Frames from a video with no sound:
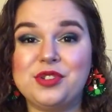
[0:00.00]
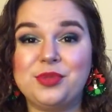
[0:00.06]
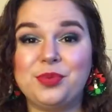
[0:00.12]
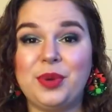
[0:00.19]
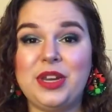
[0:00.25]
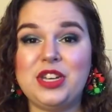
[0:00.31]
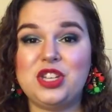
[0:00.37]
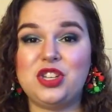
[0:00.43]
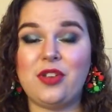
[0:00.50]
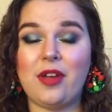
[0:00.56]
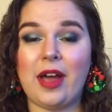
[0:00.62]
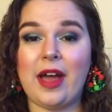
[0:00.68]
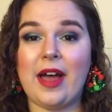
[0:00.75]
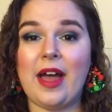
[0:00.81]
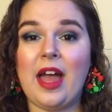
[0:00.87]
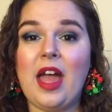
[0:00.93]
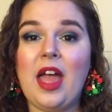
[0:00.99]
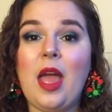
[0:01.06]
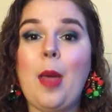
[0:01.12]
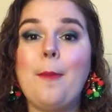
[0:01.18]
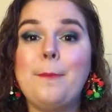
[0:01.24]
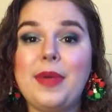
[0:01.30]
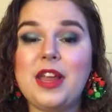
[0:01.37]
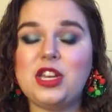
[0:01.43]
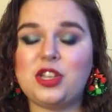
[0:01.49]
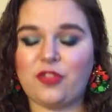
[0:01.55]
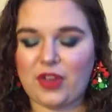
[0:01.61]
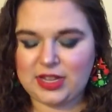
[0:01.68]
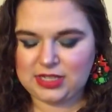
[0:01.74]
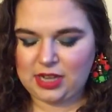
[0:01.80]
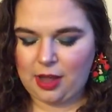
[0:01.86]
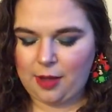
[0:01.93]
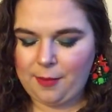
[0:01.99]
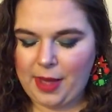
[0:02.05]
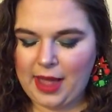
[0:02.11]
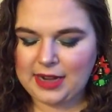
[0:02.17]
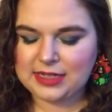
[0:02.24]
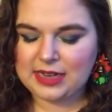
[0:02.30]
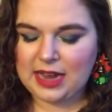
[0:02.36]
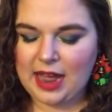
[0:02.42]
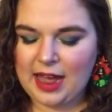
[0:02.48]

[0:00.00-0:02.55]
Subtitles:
Sweet Peach Face Compact.